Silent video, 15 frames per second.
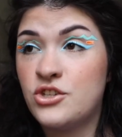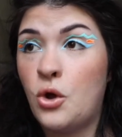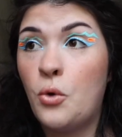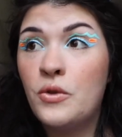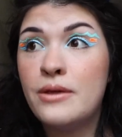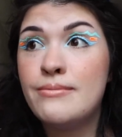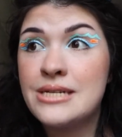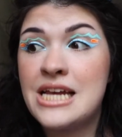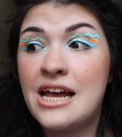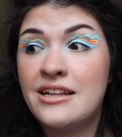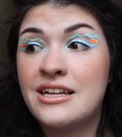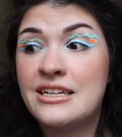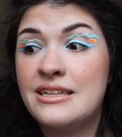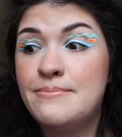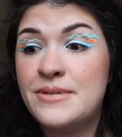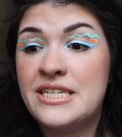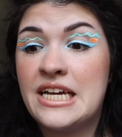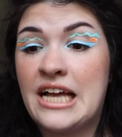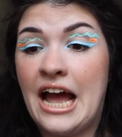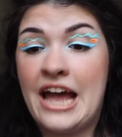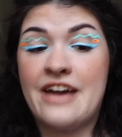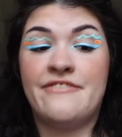The only metallic
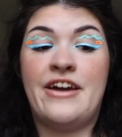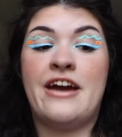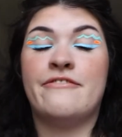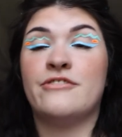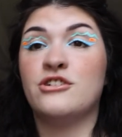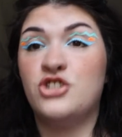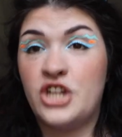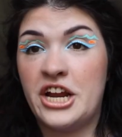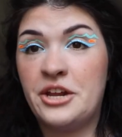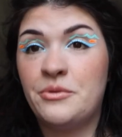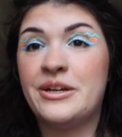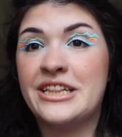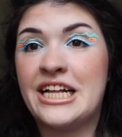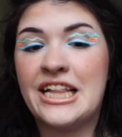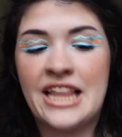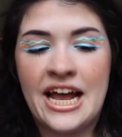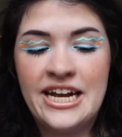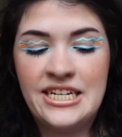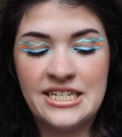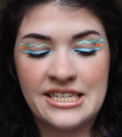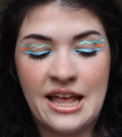lipstick I have ever genuinely liked is